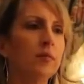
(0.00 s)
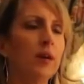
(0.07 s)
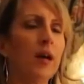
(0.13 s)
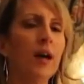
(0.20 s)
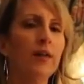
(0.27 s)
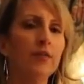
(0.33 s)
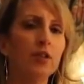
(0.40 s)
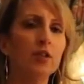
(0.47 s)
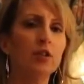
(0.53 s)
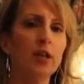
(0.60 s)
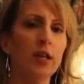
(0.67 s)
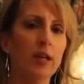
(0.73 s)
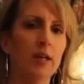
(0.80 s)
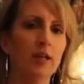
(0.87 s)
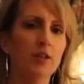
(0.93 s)
heavier
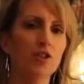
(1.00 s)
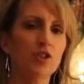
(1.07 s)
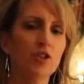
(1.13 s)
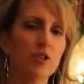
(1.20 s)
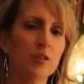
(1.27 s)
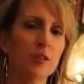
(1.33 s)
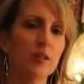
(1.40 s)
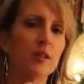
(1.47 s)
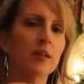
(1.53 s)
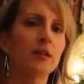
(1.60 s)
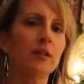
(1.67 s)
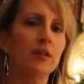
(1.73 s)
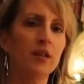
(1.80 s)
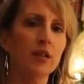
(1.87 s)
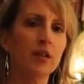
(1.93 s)
gauge,
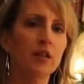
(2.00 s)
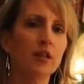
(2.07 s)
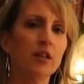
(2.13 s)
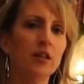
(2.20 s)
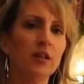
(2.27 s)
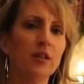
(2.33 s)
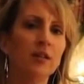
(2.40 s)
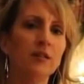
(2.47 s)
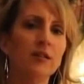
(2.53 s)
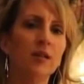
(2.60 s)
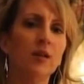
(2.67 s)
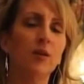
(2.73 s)
thicker,